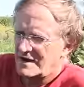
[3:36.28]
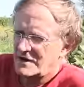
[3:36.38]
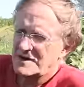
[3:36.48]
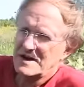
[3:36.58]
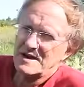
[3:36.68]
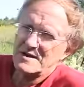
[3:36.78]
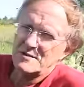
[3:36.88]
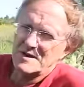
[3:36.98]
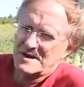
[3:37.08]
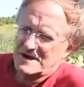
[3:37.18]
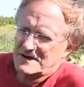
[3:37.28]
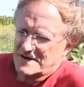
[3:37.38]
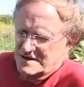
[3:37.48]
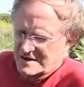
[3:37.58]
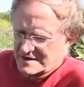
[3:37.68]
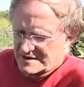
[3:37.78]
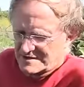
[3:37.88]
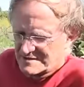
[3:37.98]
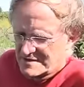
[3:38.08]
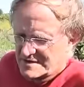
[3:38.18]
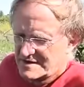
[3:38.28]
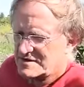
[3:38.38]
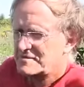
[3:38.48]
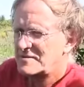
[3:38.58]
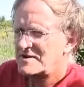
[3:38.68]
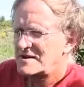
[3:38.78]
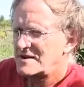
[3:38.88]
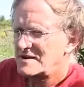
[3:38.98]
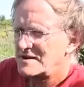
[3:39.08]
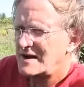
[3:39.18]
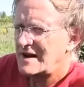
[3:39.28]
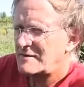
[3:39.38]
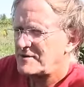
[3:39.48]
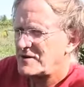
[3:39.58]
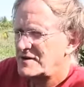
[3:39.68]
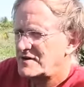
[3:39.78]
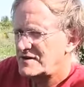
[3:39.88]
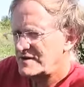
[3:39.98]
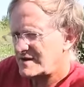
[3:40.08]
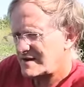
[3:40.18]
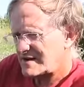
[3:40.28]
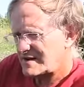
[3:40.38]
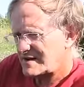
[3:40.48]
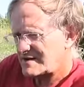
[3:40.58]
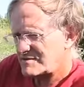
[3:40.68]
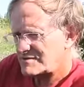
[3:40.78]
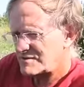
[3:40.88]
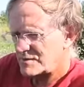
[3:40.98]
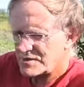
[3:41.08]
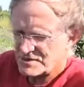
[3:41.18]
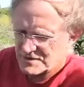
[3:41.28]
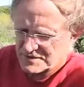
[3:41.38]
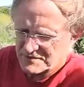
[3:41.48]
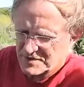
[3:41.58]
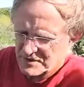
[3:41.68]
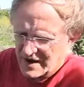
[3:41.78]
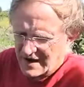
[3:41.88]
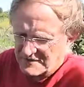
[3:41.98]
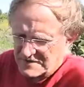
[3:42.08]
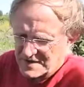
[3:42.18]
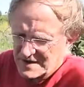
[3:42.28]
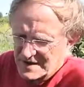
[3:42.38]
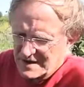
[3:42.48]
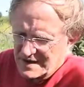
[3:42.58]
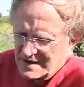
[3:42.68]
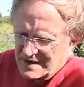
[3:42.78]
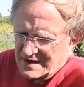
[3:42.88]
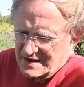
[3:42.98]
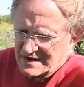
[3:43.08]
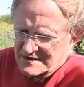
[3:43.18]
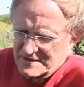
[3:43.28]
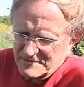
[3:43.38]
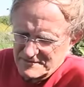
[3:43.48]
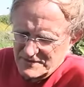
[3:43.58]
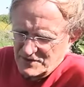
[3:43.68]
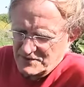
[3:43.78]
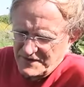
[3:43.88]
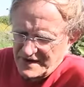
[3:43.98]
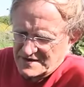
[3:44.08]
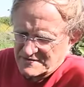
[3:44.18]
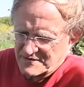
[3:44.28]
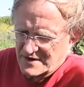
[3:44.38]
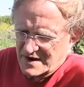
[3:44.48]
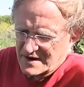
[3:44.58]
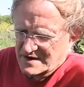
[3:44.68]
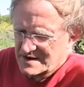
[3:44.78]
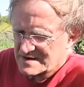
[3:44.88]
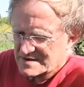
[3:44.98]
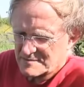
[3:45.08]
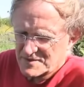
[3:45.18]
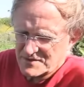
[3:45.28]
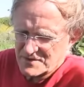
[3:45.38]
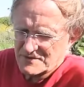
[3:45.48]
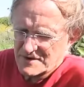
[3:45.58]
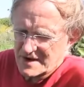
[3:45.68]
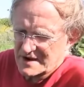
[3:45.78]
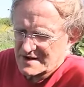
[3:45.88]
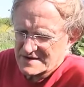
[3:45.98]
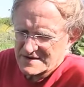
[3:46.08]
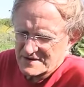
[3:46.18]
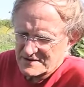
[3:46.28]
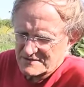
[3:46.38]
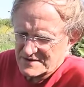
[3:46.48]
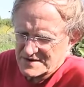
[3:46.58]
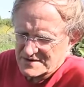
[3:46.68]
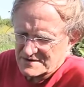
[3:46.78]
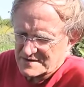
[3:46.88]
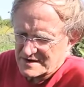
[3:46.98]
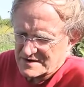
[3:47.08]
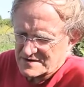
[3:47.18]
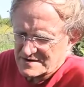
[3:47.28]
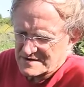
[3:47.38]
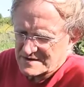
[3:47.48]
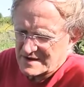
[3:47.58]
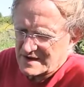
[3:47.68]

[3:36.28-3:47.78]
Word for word: Okay, here we are in our uh, experimental apple orchard. Uh, what we do is we graft uh, some old-fashioned varieties, some of the new varieties out of research stations,